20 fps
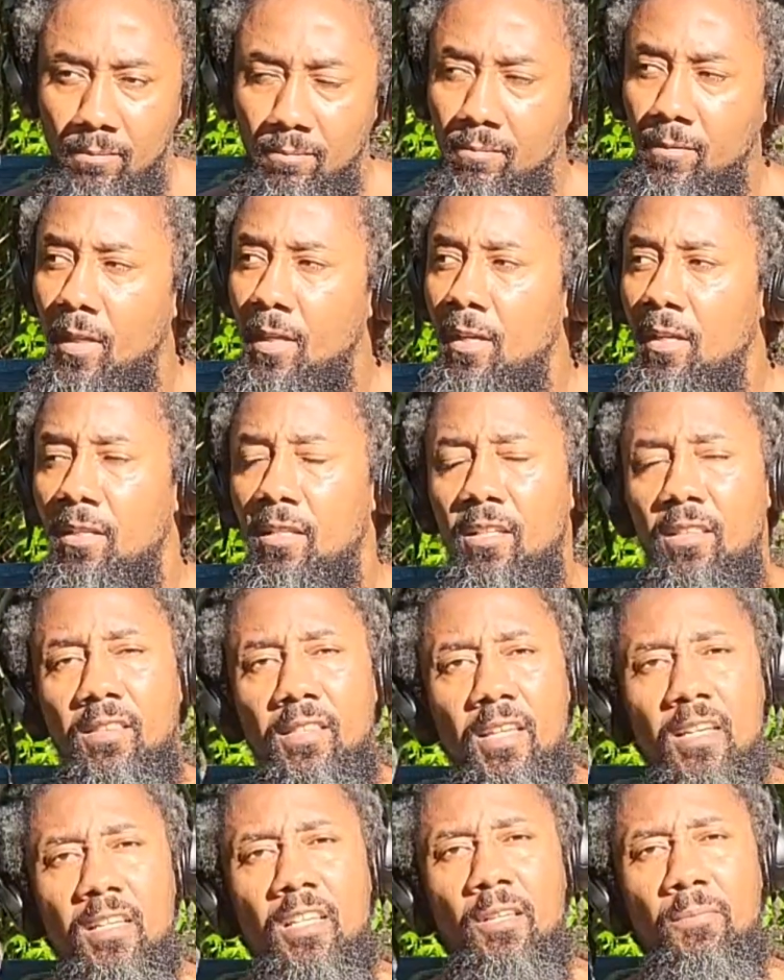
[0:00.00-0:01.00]
the
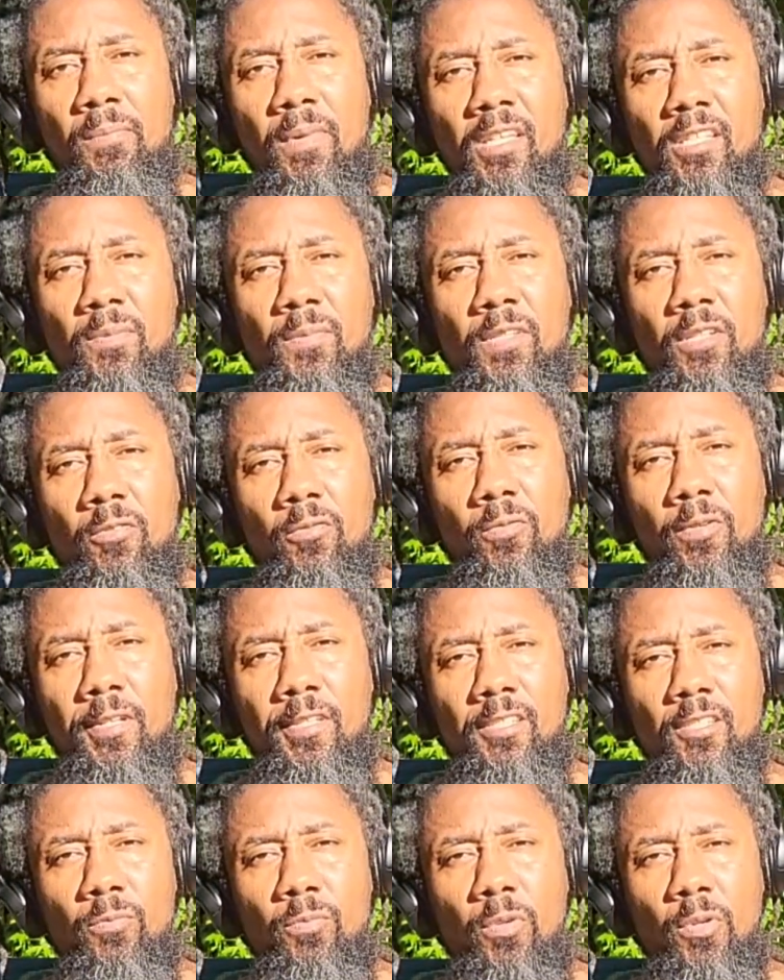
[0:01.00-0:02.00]
thing that makes me the
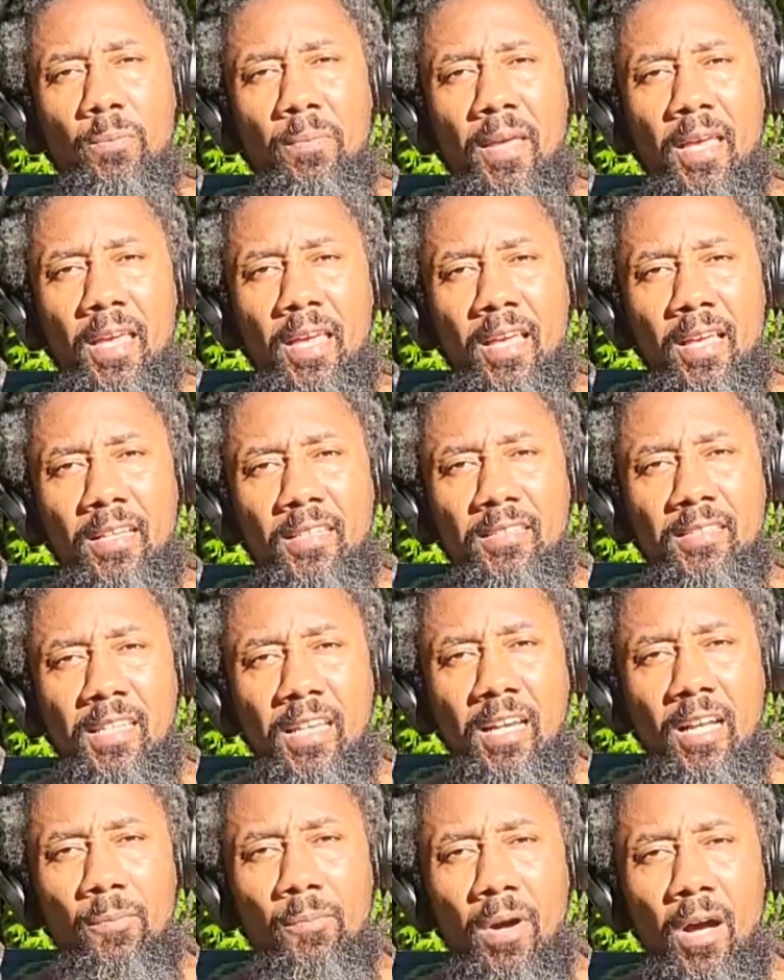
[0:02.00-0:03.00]
reasonable man is
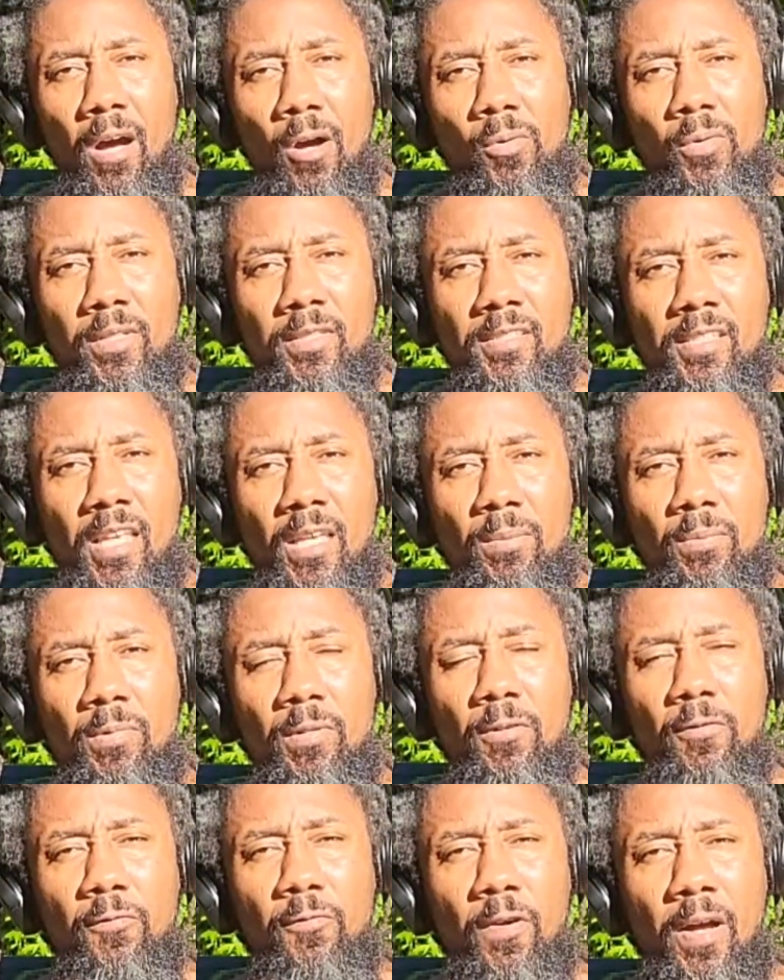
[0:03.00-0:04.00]
that I'm always
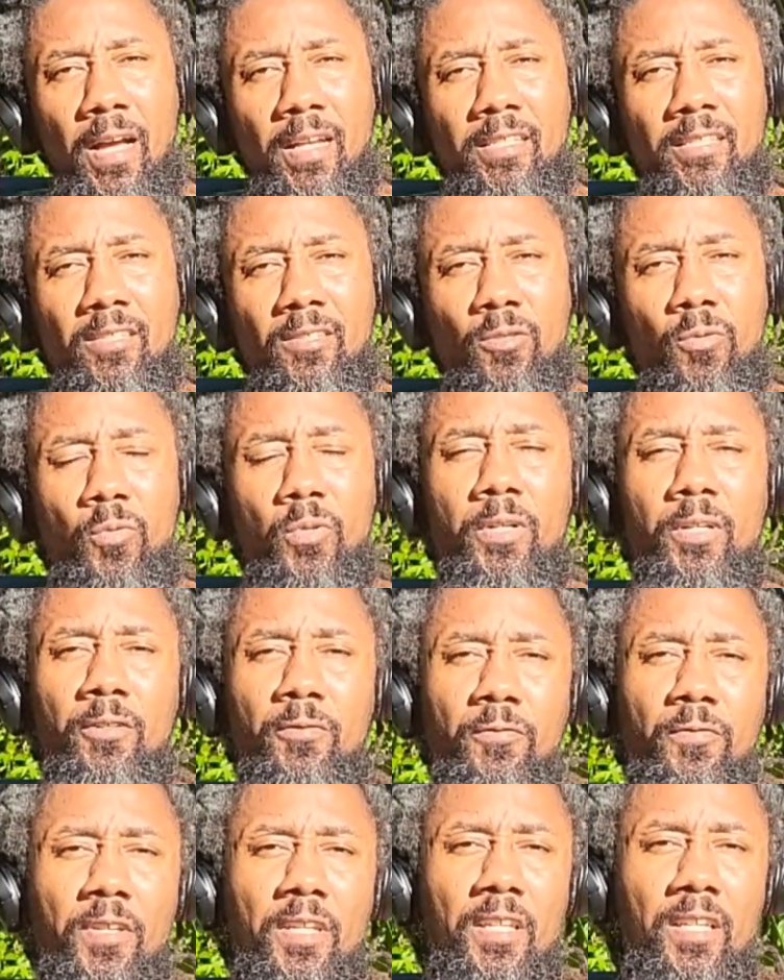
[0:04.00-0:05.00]
able to find somewhere
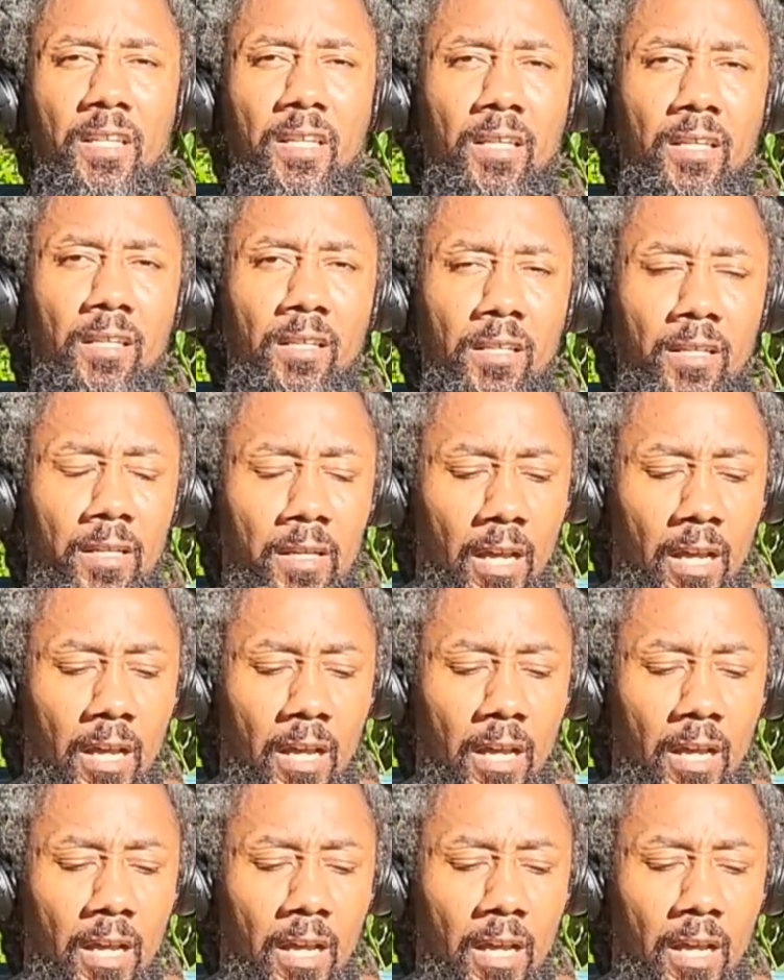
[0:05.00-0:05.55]
to fit in.